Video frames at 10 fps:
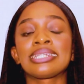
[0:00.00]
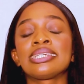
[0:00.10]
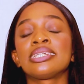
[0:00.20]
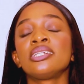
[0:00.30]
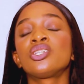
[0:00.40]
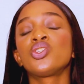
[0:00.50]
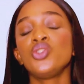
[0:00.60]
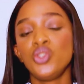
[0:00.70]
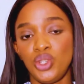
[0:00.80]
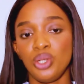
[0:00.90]

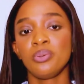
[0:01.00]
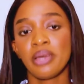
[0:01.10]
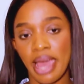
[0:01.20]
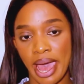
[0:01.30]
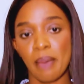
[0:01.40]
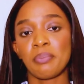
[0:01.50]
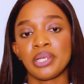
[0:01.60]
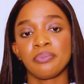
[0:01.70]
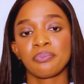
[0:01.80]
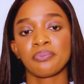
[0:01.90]
accidents do
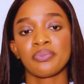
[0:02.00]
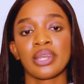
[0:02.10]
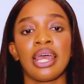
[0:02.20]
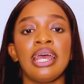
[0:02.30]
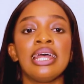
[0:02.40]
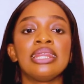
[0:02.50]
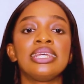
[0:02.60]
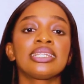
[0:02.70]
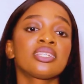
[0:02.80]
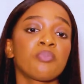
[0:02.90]
happen.
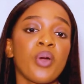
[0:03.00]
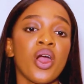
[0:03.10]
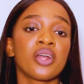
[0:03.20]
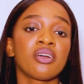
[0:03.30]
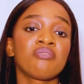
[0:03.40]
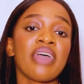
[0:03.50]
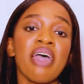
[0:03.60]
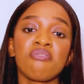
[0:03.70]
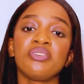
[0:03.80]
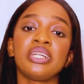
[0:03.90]
This is a part of
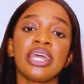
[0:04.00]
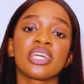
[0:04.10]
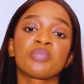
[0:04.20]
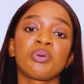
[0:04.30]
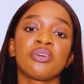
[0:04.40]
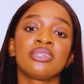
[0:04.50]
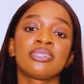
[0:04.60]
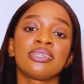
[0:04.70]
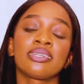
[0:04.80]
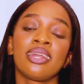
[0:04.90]
everyday
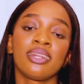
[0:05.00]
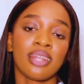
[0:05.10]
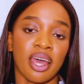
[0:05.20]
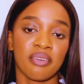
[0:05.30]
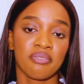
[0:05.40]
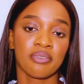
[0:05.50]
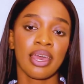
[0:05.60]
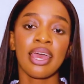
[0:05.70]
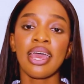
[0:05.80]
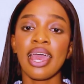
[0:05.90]
experiences in life.
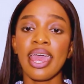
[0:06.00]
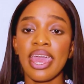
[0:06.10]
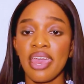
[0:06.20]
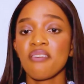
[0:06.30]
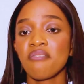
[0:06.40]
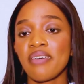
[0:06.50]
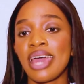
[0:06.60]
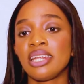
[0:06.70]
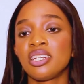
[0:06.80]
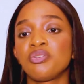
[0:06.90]
If
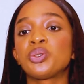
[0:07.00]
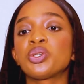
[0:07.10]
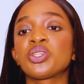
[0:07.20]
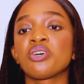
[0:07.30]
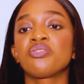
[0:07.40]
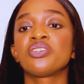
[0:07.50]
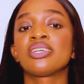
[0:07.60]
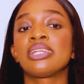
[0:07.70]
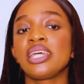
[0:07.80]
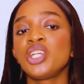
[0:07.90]
an individual suffers
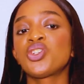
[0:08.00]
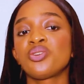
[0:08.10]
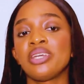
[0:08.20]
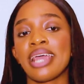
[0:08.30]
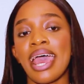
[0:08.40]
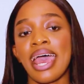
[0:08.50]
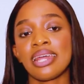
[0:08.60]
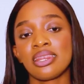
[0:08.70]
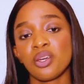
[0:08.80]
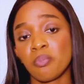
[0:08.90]
an injury
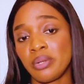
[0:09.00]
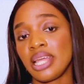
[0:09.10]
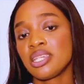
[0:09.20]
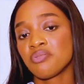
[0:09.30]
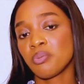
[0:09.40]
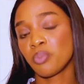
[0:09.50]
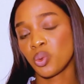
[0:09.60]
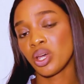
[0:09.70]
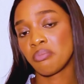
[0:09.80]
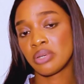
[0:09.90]
at their place of
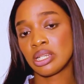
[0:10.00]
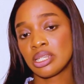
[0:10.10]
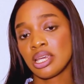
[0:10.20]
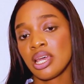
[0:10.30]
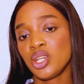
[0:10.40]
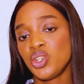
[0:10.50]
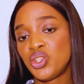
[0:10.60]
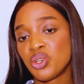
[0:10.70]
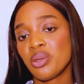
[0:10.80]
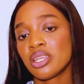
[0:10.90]
employment
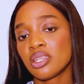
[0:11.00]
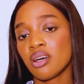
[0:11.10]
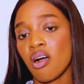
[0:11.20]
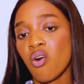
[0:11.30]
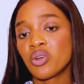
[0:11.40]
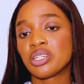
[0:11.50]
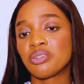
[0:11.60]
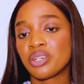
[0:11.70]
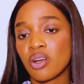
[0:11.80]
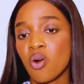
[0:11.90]
during the
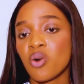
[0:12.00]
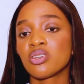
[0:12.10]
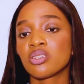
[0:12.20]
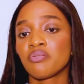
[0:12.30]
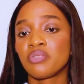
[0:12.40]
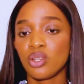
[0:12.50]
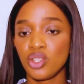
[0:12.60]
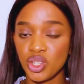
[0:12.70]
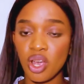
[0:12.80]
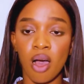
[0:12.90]
ordinary course of
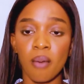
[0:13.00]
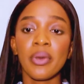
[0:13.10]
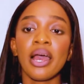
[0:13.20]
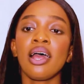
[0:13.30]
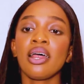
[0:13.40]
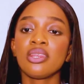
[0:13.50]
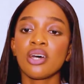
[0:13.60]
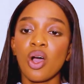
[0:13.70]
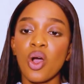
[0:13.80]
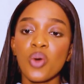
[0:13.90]
their job,
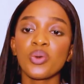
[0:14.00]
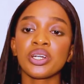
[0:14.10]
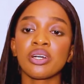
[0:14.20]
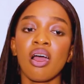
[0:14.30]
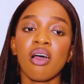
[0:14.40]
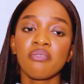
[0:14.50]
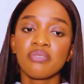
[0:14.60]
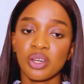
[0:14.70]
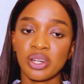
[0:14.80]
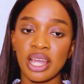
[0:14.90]
the owner
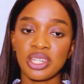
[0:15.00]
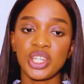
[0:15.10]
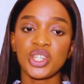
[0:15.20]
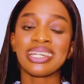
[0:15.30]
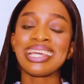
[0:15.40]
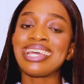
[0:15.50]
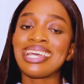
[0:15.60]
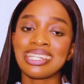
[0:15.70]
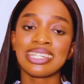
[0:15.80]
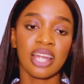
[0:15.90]
of the organization
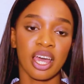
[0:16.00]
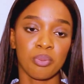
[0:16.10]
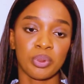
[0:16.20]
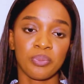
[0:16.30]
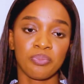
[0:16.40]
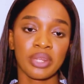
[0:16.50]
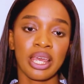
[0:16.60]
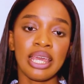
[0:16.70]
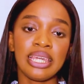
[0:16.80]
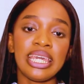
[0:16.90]
is liable.
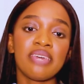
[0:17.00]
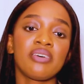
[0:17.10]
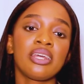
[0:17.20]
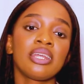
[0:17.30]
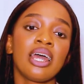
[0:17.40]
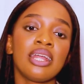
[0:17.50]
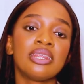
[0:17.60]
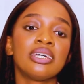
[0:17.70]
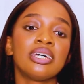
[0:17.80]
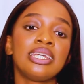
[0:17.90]
Given
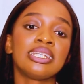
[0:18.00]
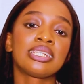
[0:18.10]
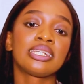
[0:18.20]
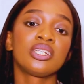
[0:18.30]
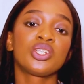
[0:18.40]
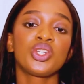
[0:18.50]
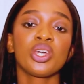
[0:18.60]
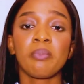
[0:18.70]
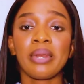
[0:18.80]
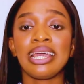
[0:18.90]
the incident
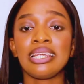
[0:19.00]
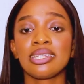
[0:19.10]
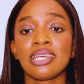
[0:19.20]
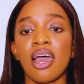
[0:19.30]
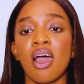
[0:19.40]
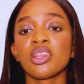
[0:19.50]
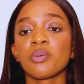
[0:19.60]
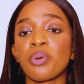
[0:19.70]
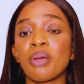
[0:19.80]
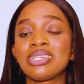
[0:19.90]
took place on
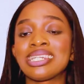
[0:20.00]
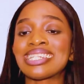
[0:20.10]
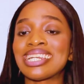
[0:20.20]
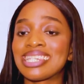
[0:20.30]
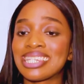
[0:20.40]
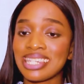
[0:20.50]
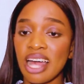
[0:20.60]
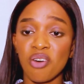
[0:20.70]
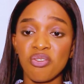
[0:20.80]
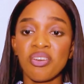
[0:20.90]
the premises
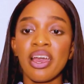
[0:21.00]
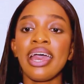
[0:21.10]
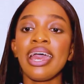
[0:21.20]
itself,